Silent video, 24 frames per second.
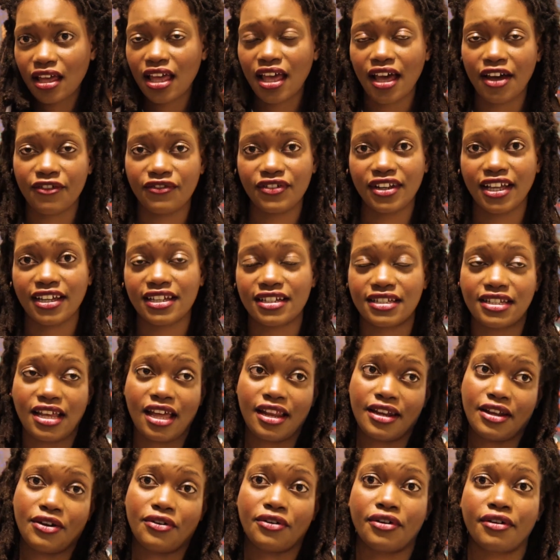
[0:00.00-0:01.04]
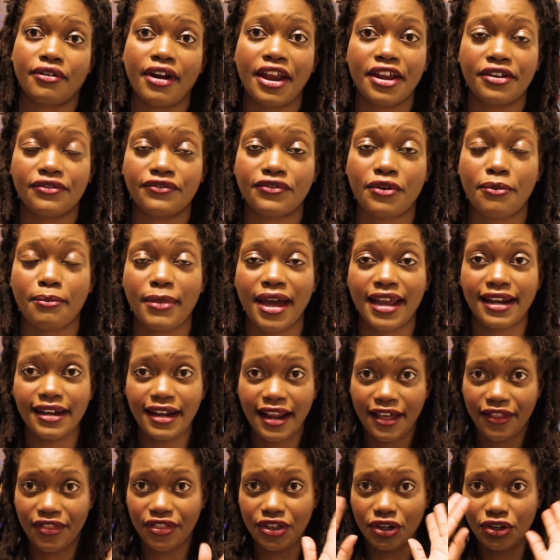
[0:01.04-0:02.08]
I feel like it turned out great from my
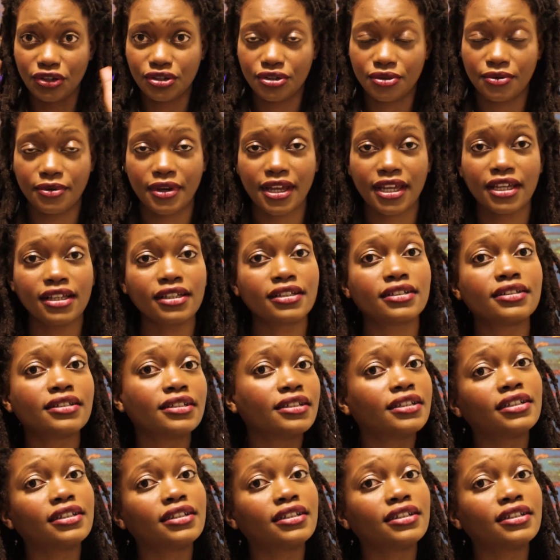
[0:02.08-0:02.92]
nothing doing.